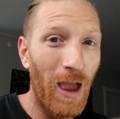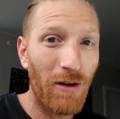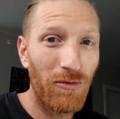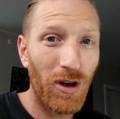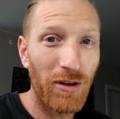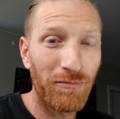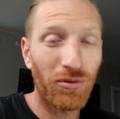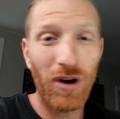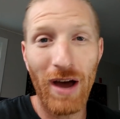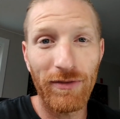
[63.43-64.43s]
I run
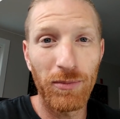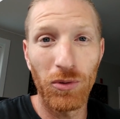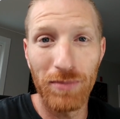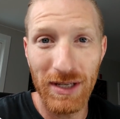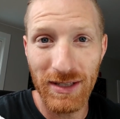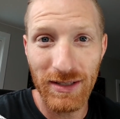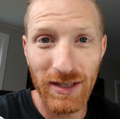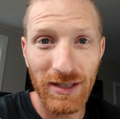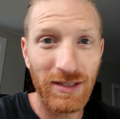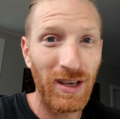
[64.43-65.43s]
profitable
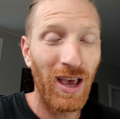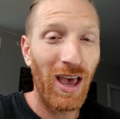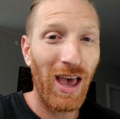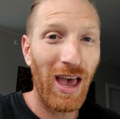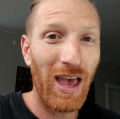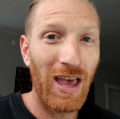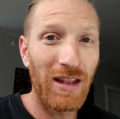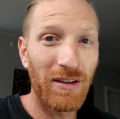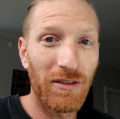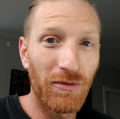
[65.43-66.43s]
businesses,
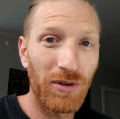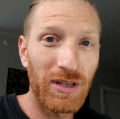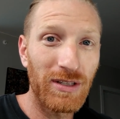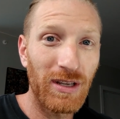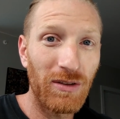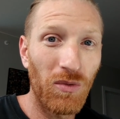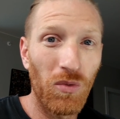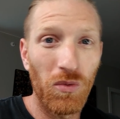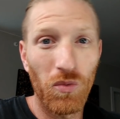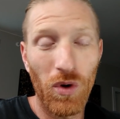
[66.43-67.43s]
and the reason,
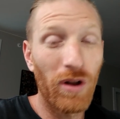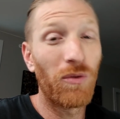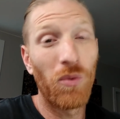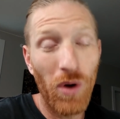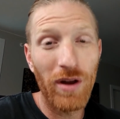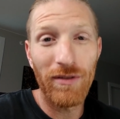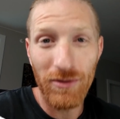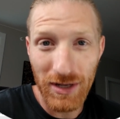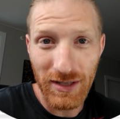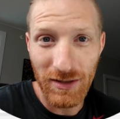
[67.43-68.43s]
one of
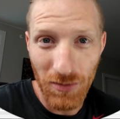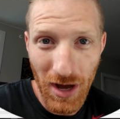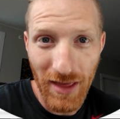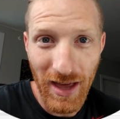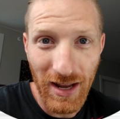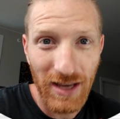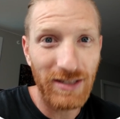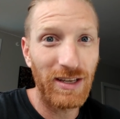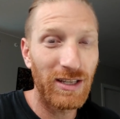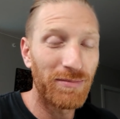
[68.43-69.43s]
the reasons why that
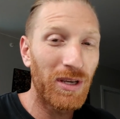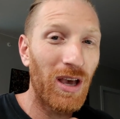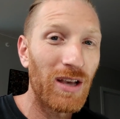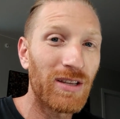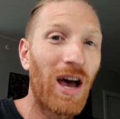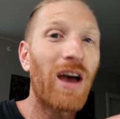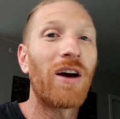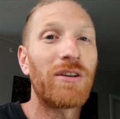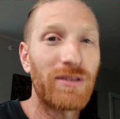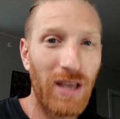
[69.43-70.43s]
is because I
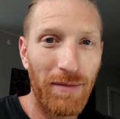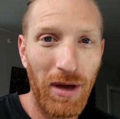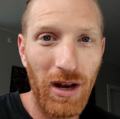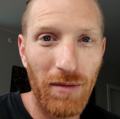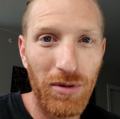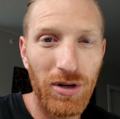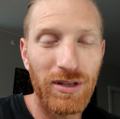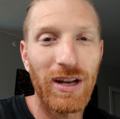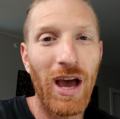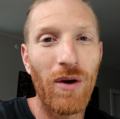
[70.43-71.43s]
understand my
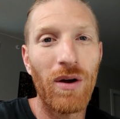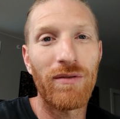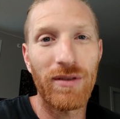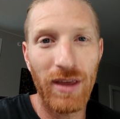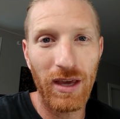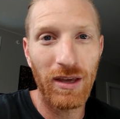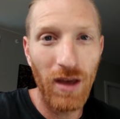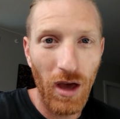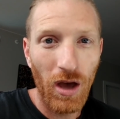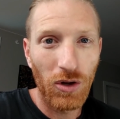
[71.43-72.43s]
numbers and how everything
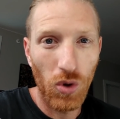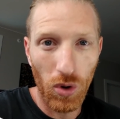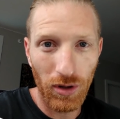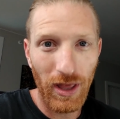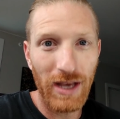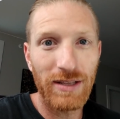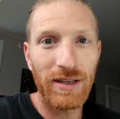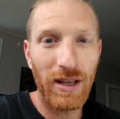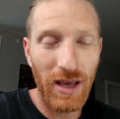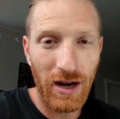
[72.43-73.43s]

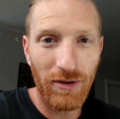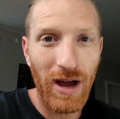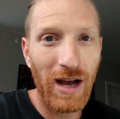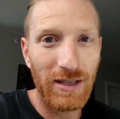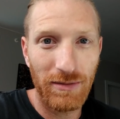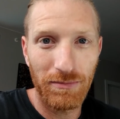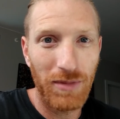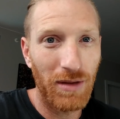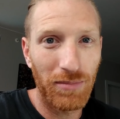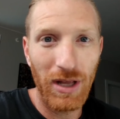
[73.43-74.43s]
correlates and interacts
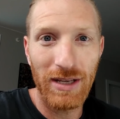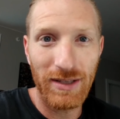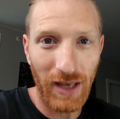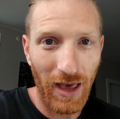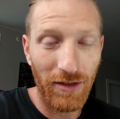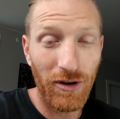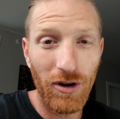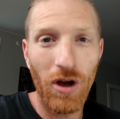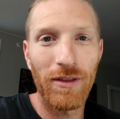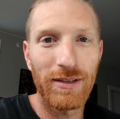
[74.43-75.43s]
and plays together
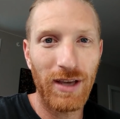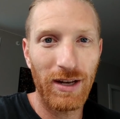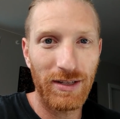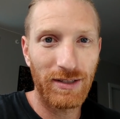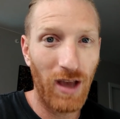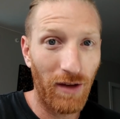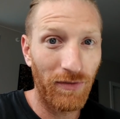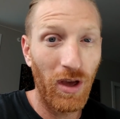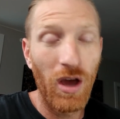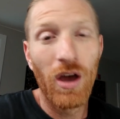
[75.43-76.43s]
and all this kind of
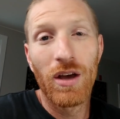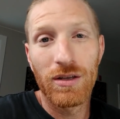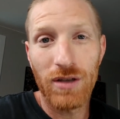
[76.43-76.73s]
stuff.